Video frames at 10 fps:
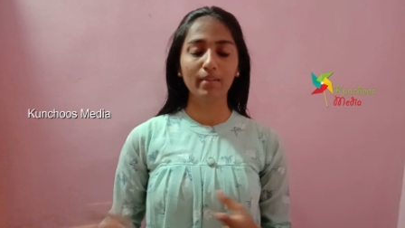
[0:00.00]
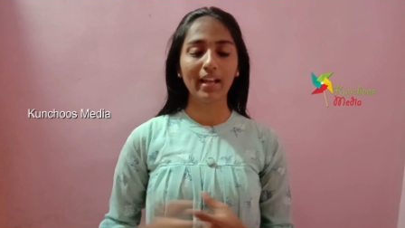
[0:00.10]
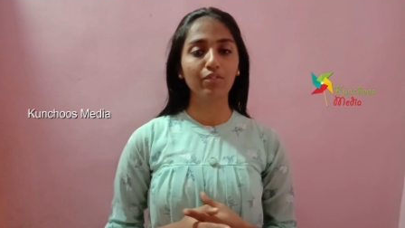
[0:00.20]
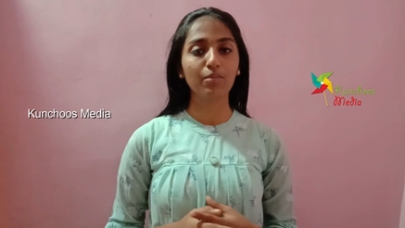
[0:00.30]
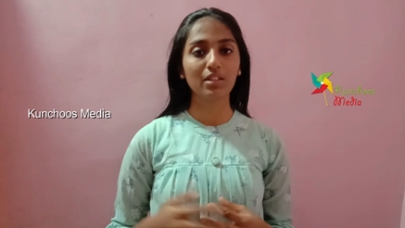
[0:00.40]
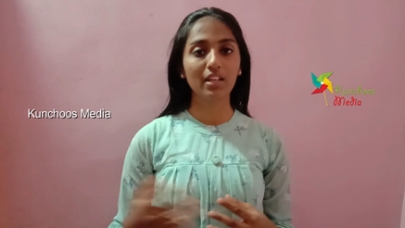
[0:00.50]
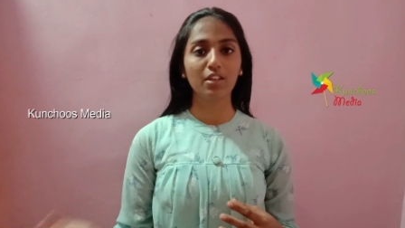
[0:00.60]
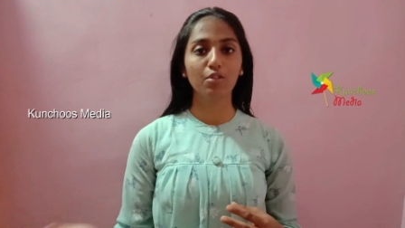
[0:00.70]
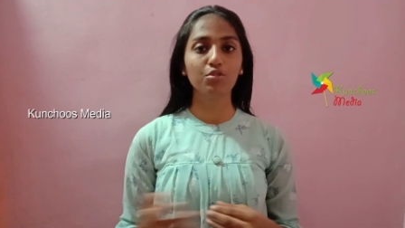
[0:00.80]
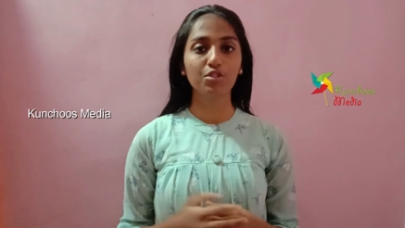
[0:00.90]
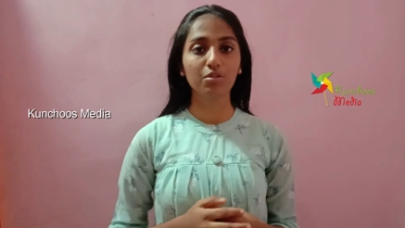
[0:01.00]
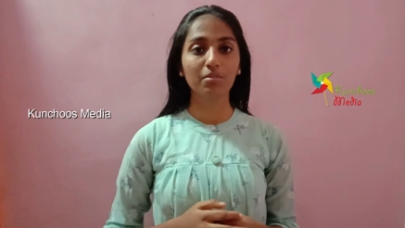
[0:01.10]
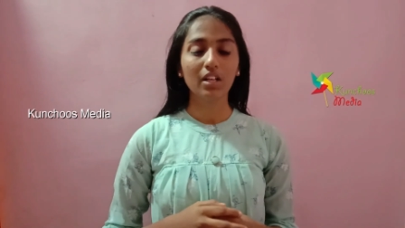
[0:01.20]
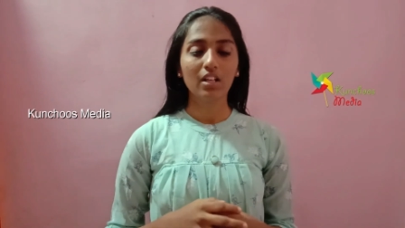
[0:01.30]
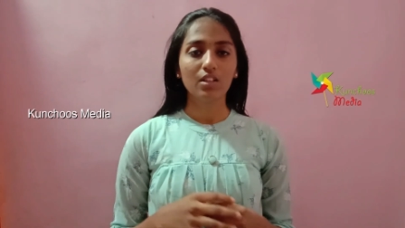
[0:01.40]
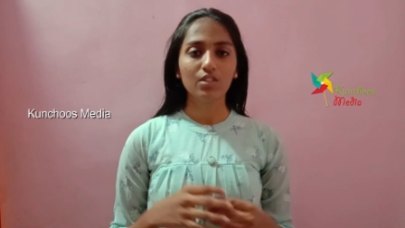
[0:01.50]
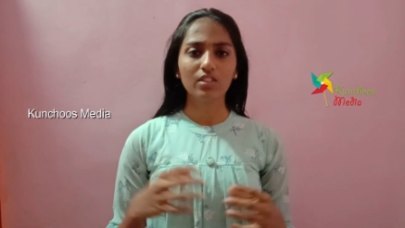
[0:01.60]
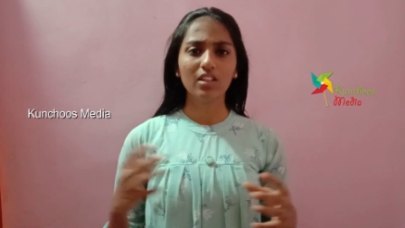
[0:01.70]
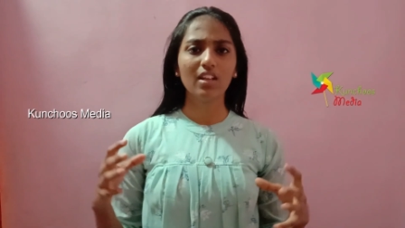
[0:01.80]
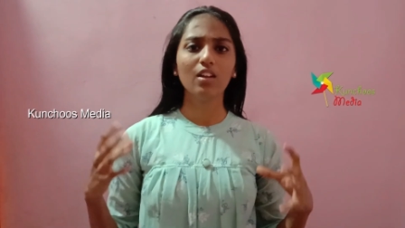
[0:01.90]
platforms like YouTube. So
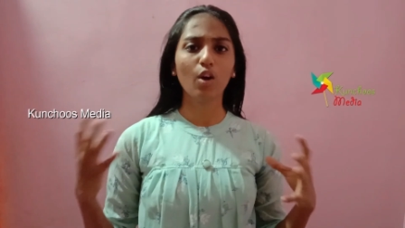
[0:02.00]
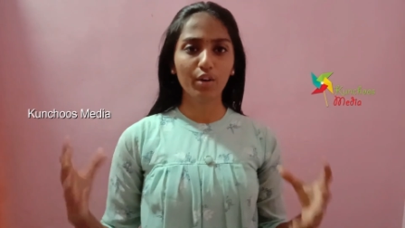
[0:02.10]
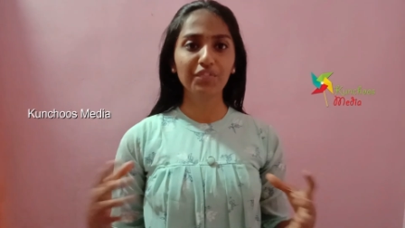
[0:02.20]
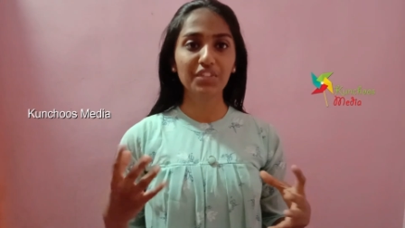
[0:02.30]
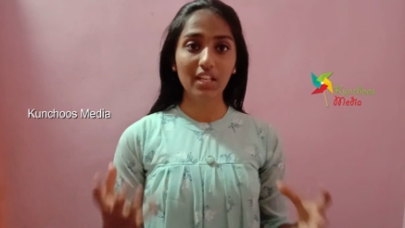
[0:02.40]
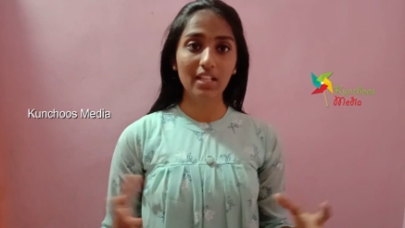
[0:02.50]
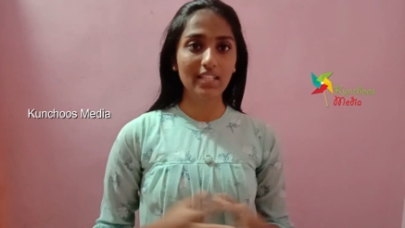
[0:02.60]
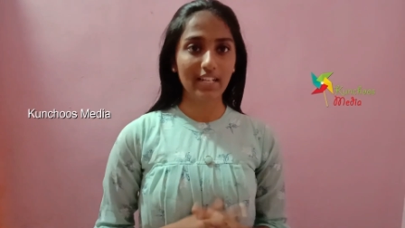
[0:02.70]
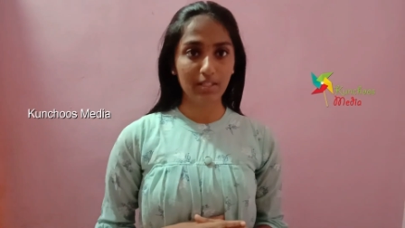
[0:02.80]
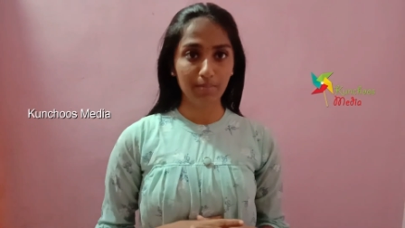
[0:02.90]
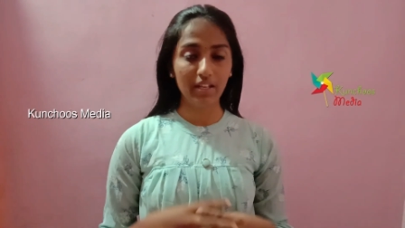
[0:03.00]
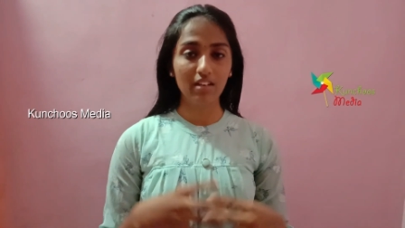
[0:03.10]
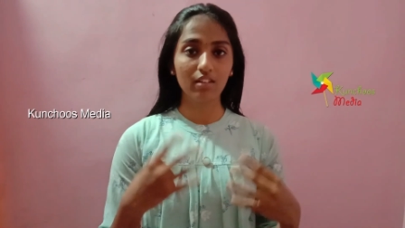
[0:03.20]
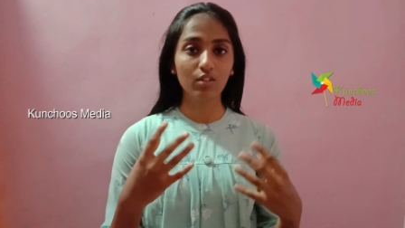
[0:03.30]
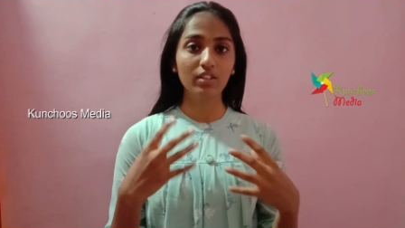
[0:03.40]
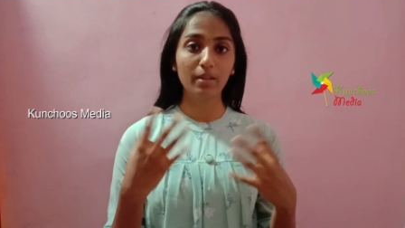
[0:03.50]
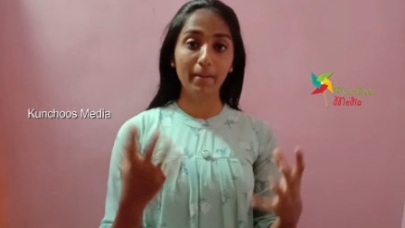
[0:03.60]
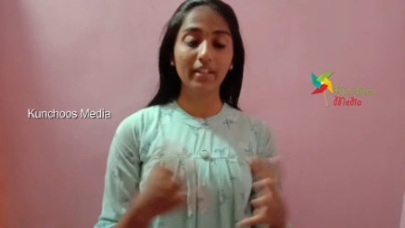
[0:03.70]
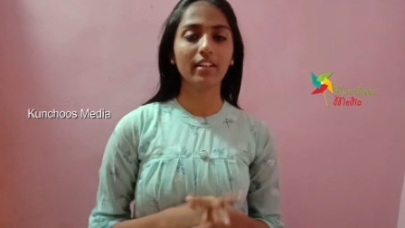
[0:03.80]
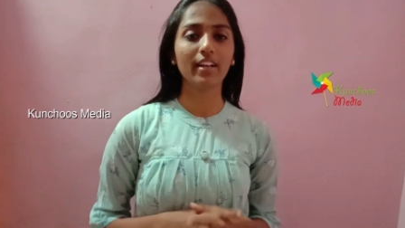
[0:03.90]
there are a lot of skills that's been
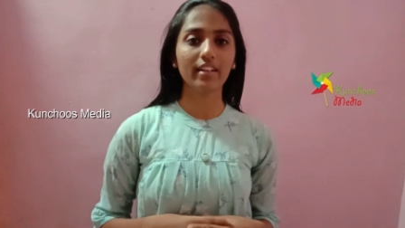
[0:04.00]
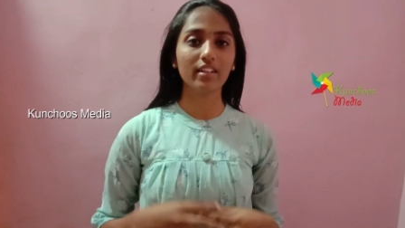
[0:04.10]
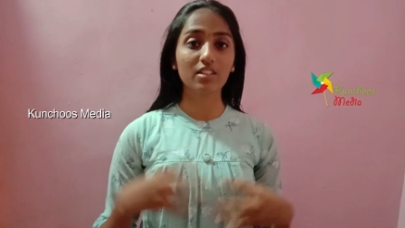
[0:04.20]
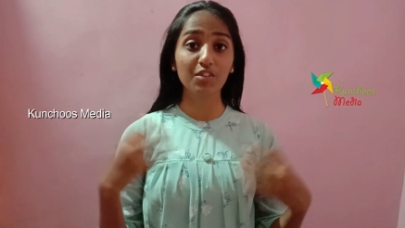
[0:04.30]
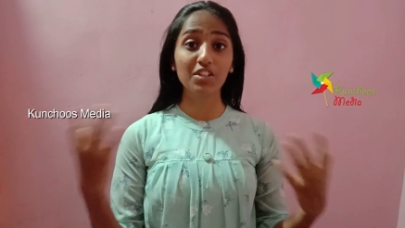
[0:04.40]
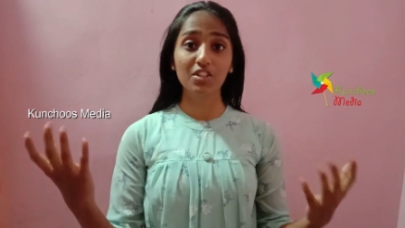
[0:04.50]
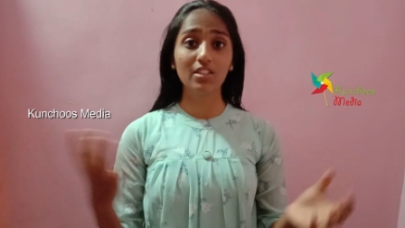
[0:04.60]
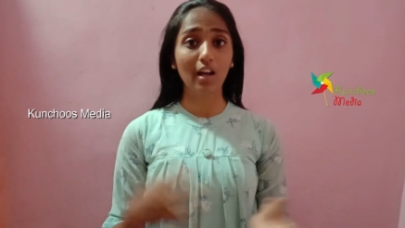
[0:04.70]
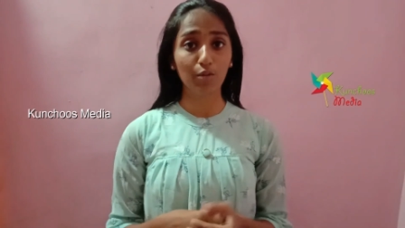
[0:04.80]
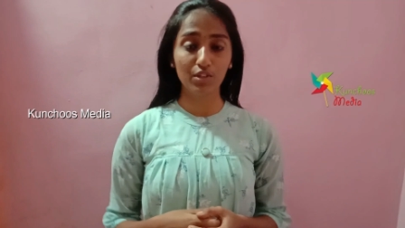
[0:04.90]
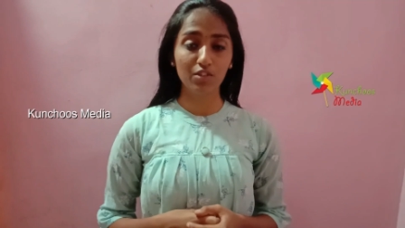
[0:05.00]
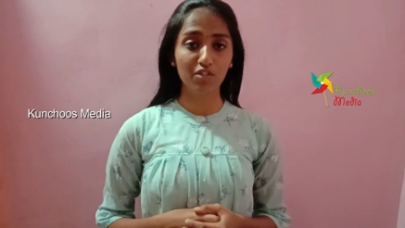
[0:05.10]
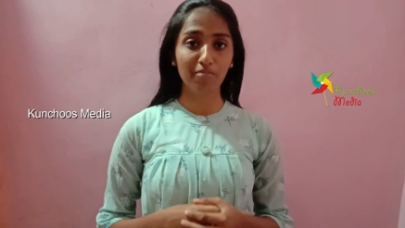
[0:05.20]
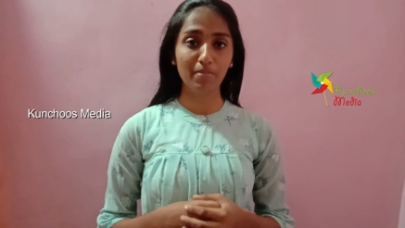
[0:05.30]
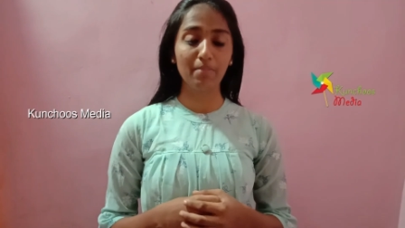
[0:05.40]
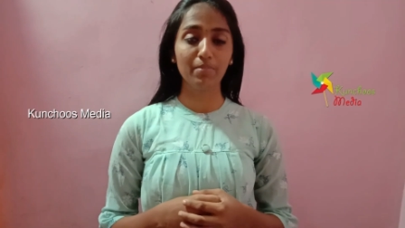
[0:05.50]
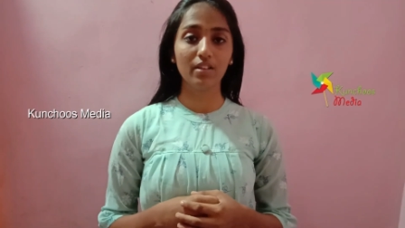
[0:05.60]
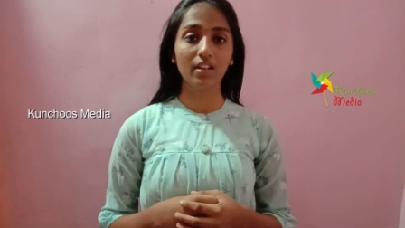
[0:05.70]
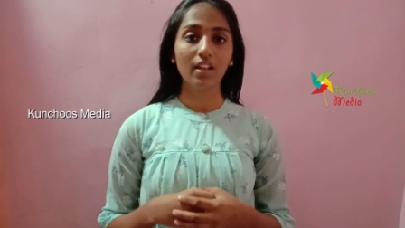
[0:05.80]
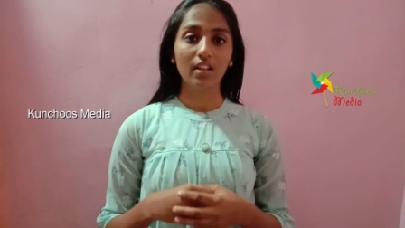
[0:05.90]
depicted, and it reaches thousands of
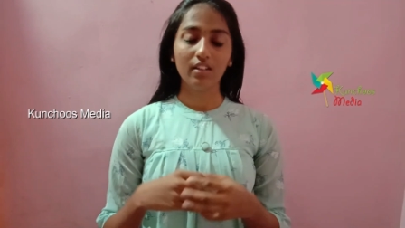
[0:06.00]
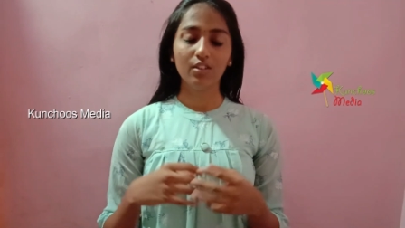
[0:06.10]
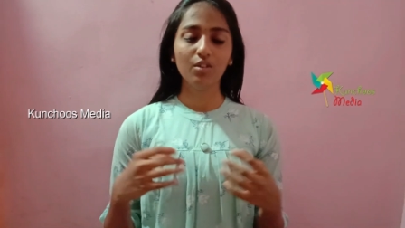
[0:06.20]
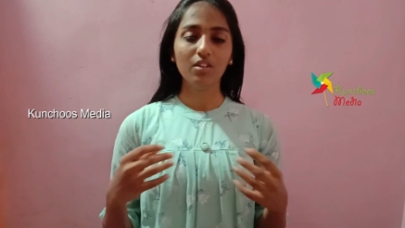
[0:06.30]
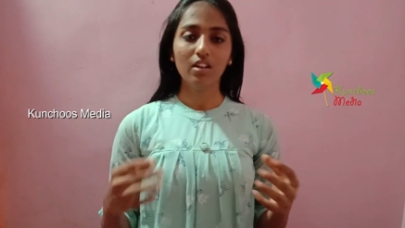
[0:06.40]
people. That's